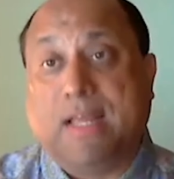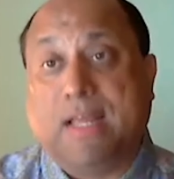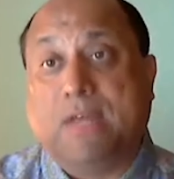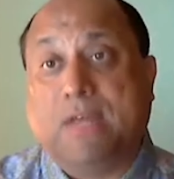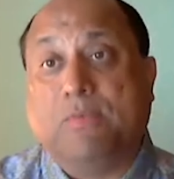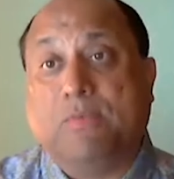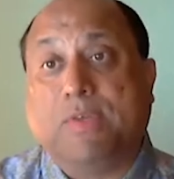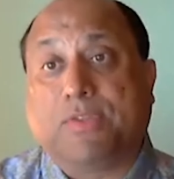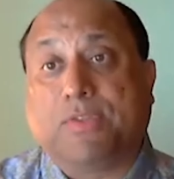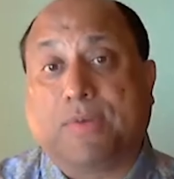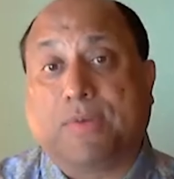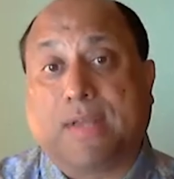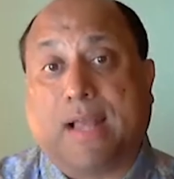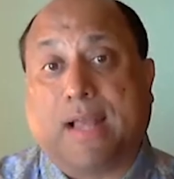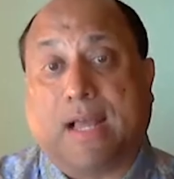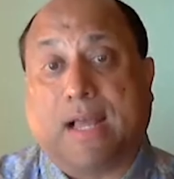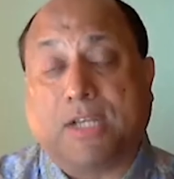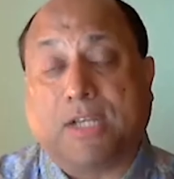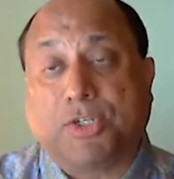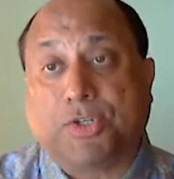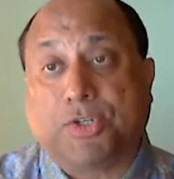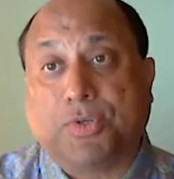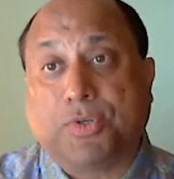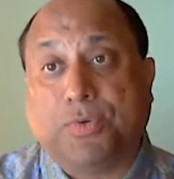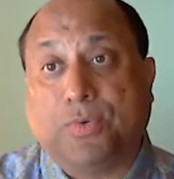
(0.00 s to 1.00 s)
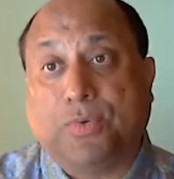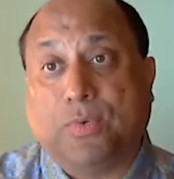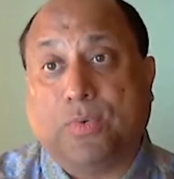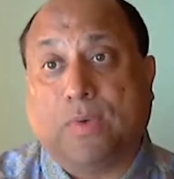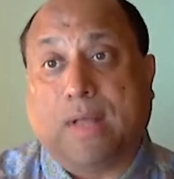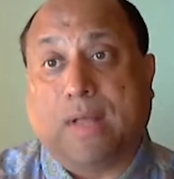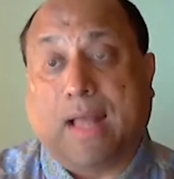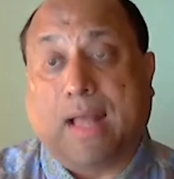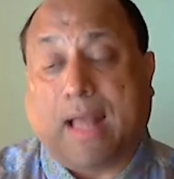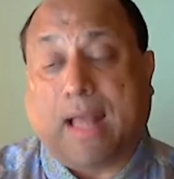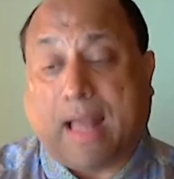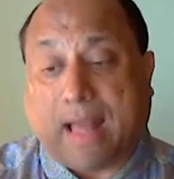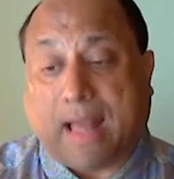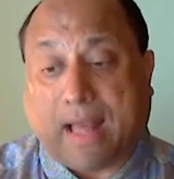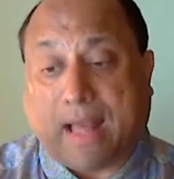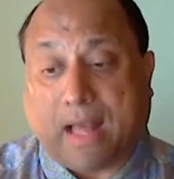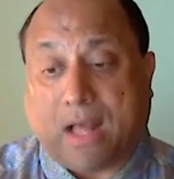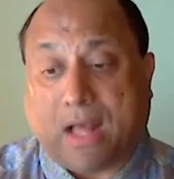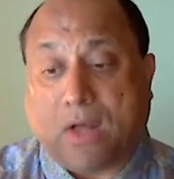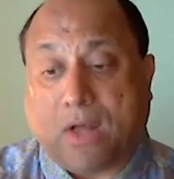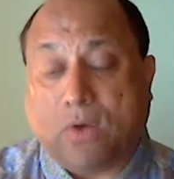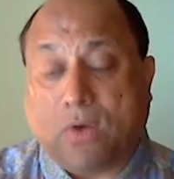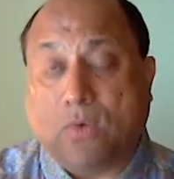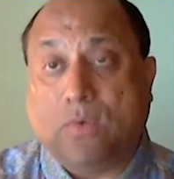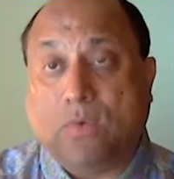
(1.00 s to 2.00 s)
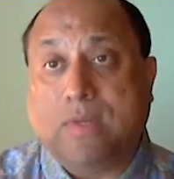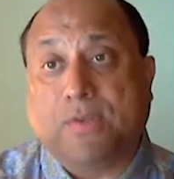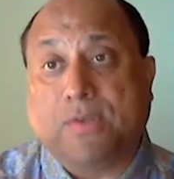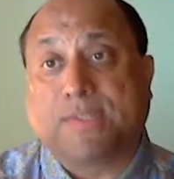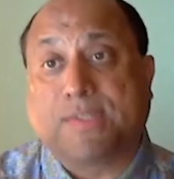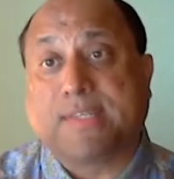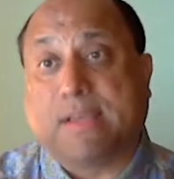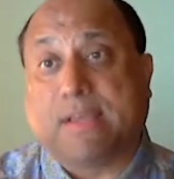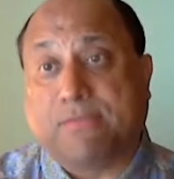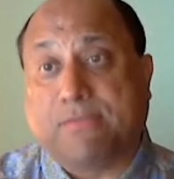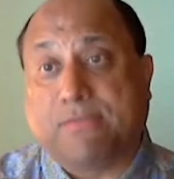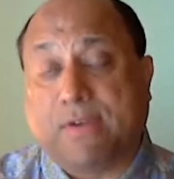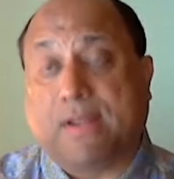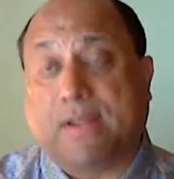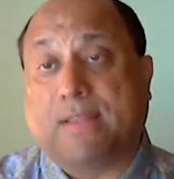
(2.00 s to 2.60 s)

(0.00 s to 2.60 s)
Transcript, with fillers: with regard to how several